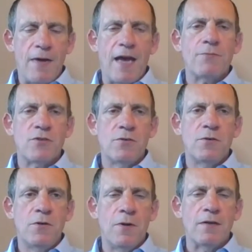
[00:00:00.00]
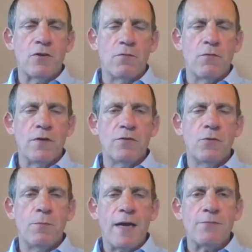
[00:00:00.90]
perhaps who aren't confident,
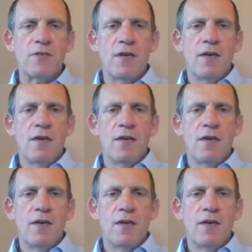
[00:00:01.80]
or perhaps